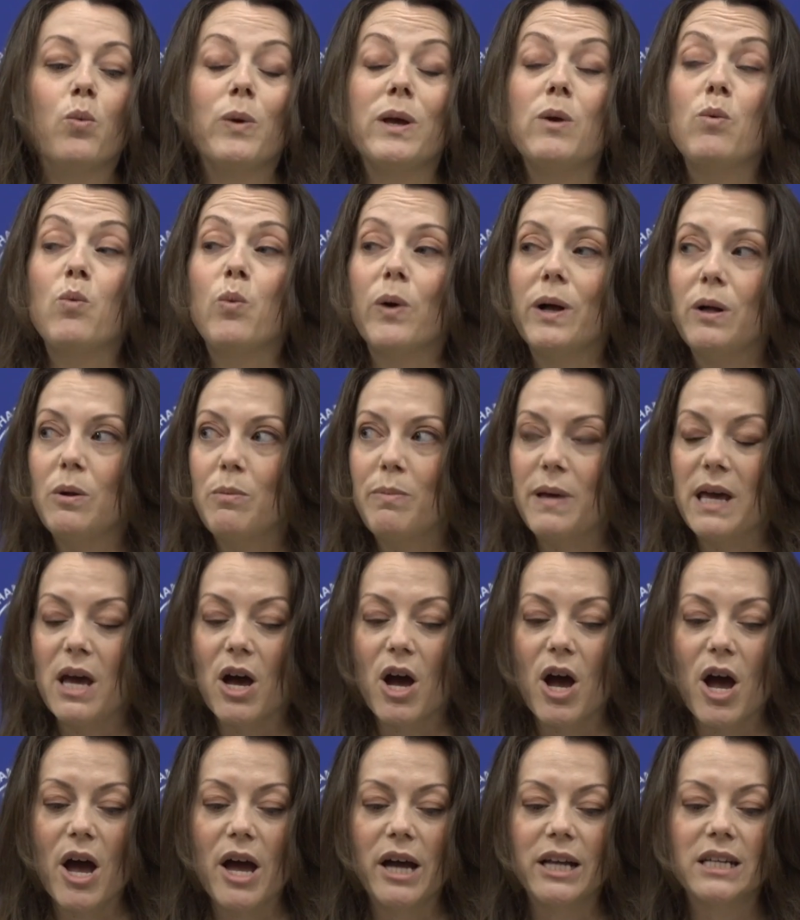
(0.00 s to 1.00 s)
we will be
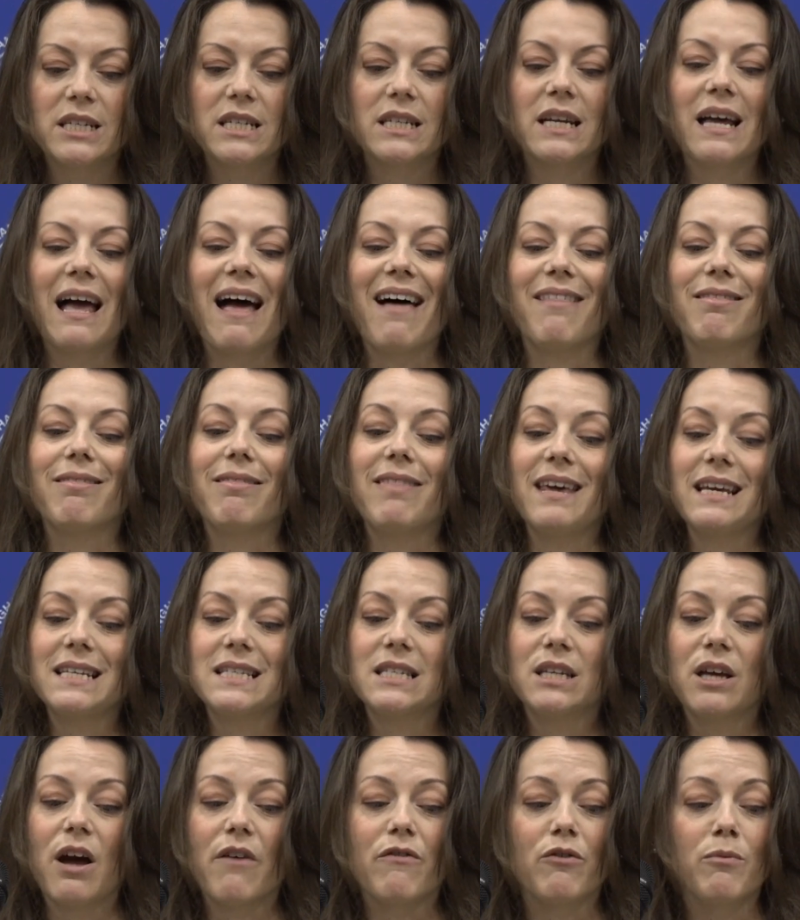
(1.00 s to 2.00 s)
heard and
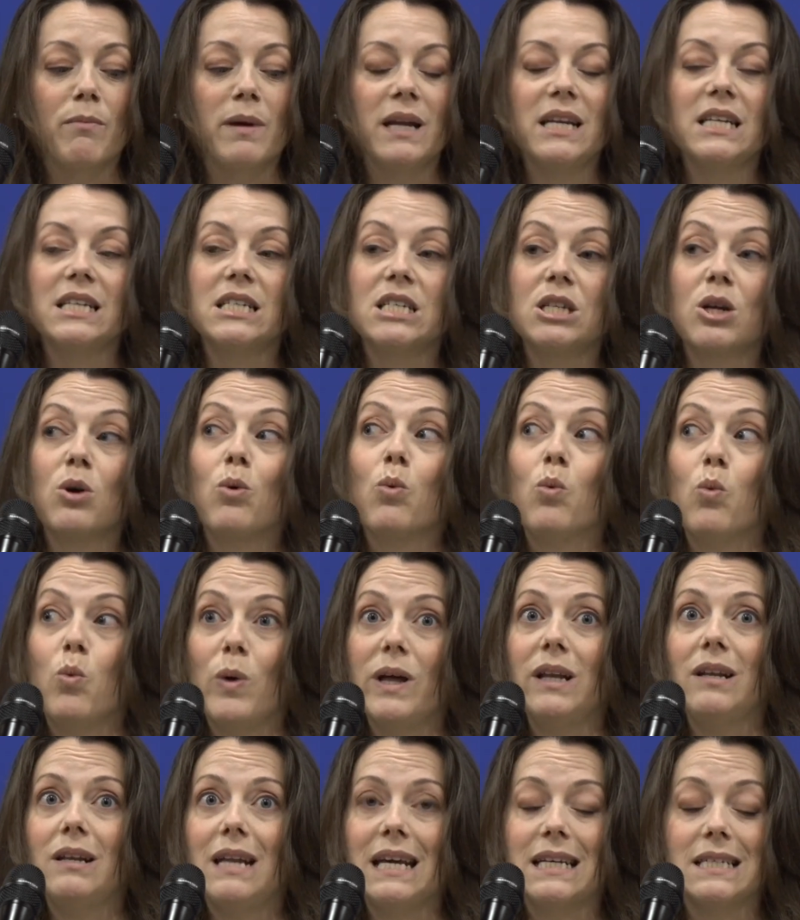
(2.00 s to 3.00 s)
this government
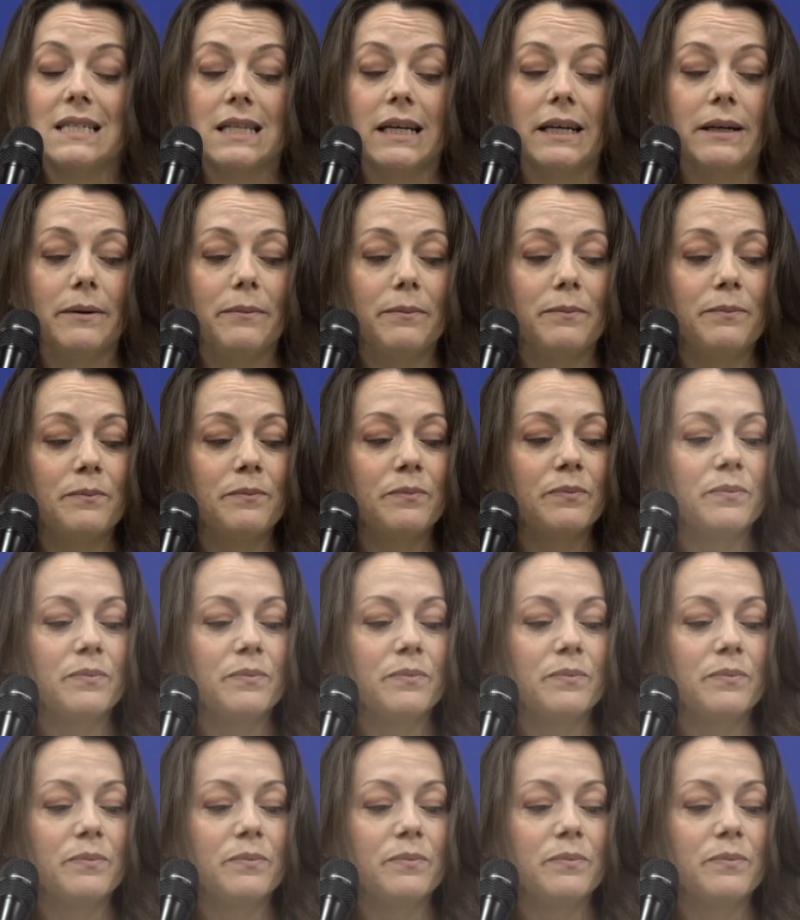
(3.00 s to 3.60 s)
will listen.